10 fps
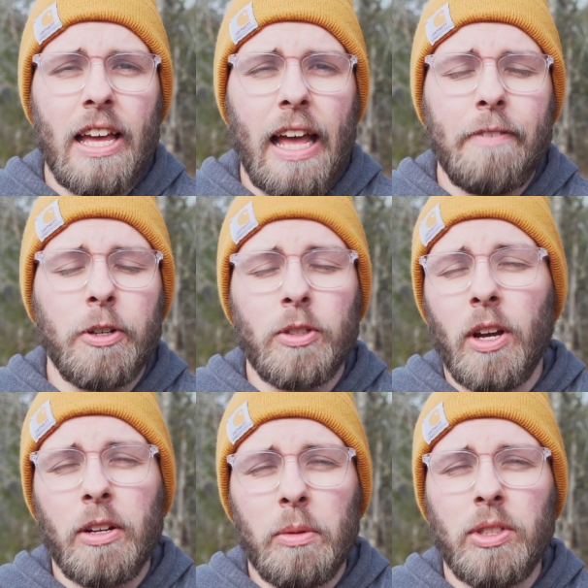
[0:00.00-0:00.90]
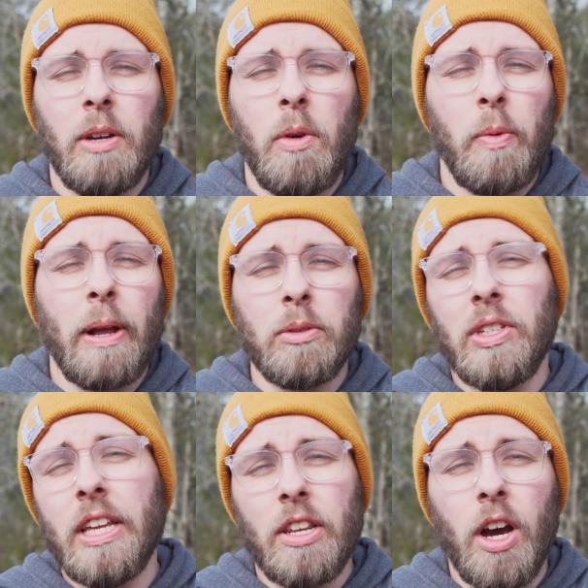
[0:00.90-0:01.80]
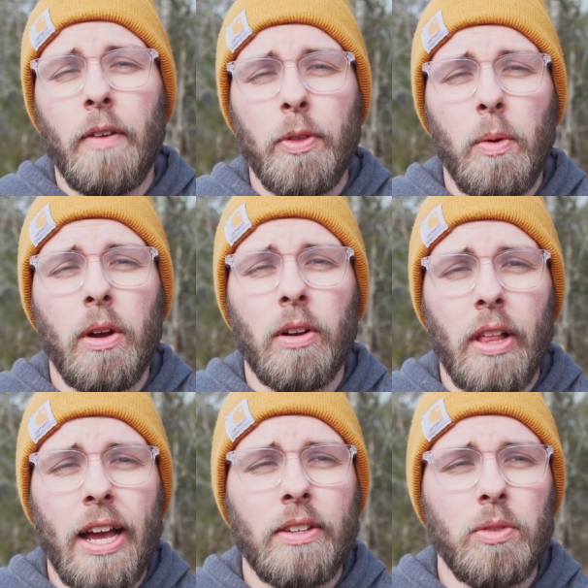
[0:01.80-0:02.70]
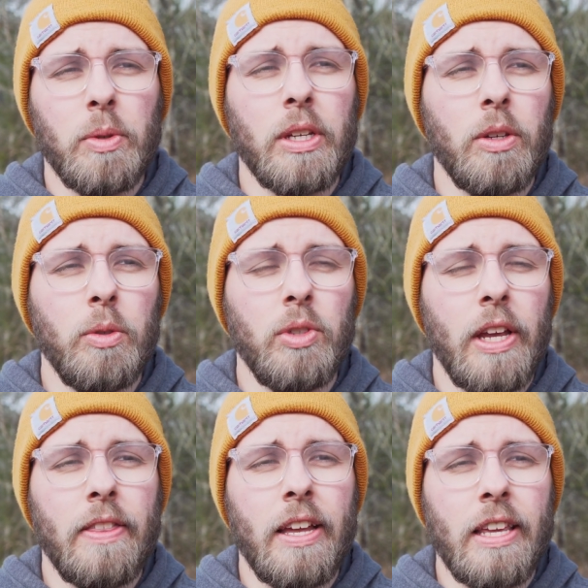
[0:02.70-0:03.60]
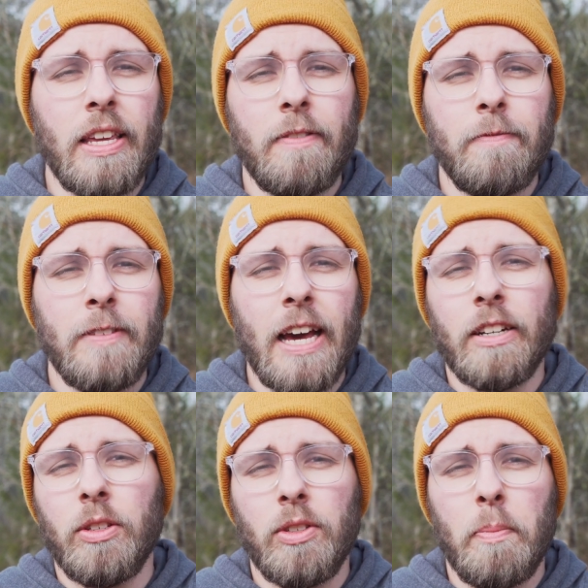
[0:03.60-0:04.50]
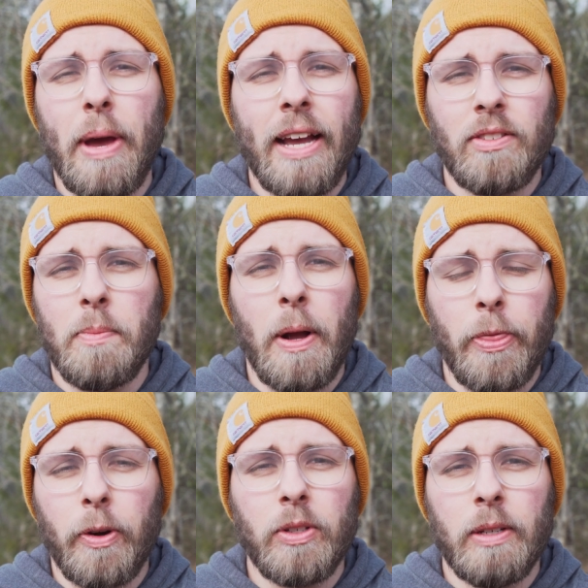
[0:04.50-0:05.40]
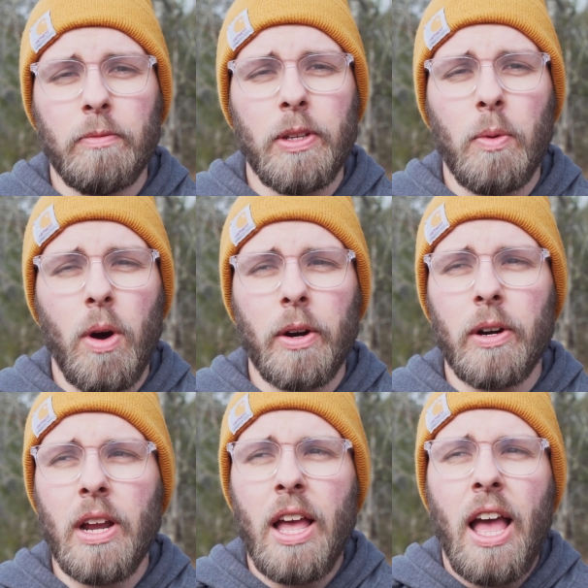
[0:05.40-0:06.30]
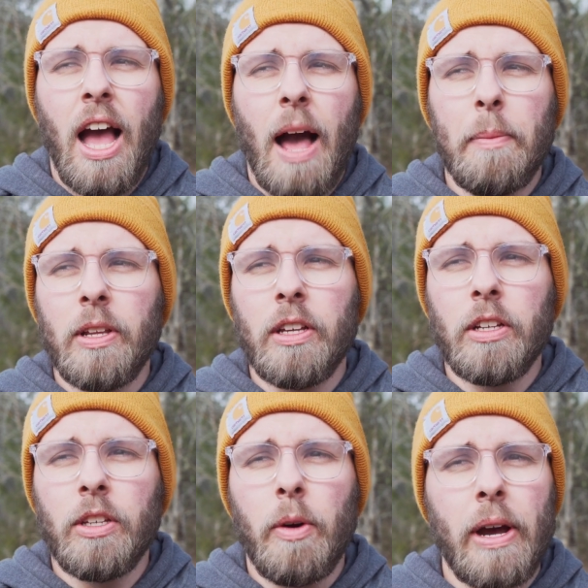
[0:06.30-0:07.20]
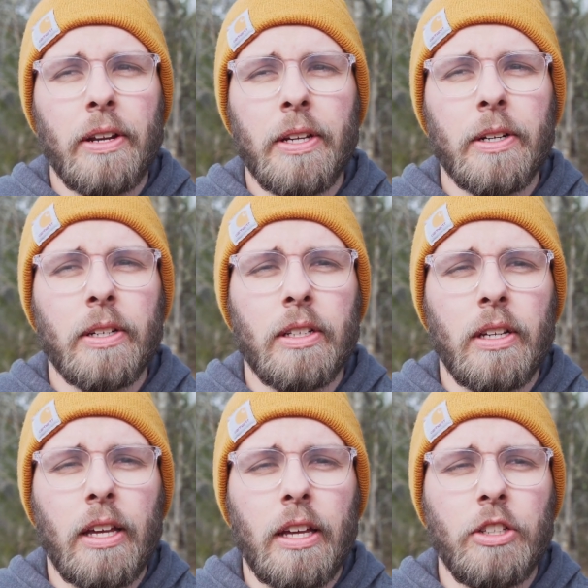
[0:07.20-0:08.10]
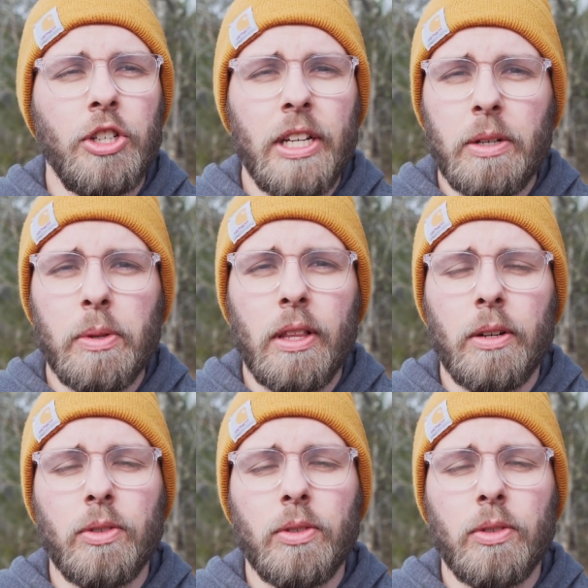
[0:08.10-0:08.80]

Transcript: after talking with someone when I was getting off the water last week, who said that he got into some bass in about 37 feet of water, I'm gonna go out here and jig with a little